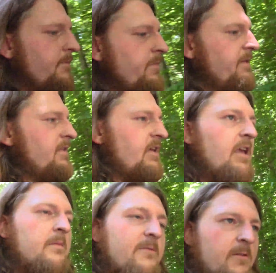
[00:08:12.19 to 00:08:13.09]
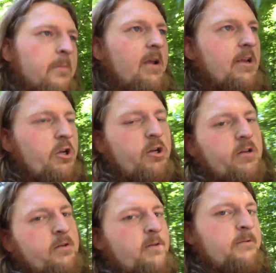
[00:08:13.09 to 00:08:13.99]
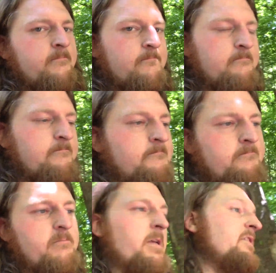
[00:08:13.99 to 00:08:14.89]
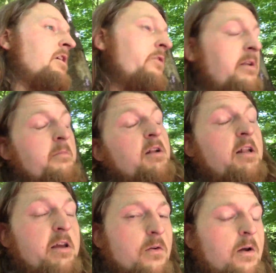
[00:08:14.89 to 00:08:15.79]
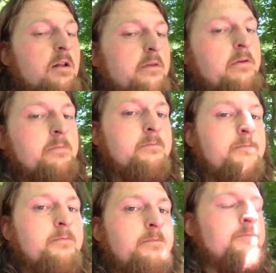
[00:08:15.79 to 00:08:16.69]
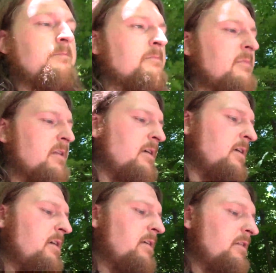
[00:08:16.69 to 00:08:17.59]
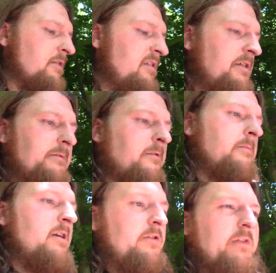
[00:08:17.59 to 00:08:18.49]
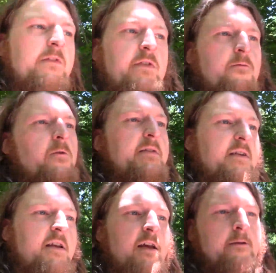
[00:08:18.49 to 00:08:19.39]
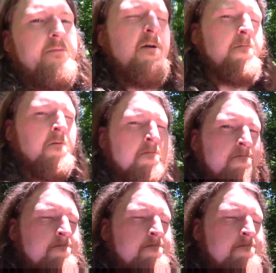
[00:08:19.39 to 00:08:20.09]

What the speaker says: But the information is ultimately irrelevant, because the information isn't what's going to help people.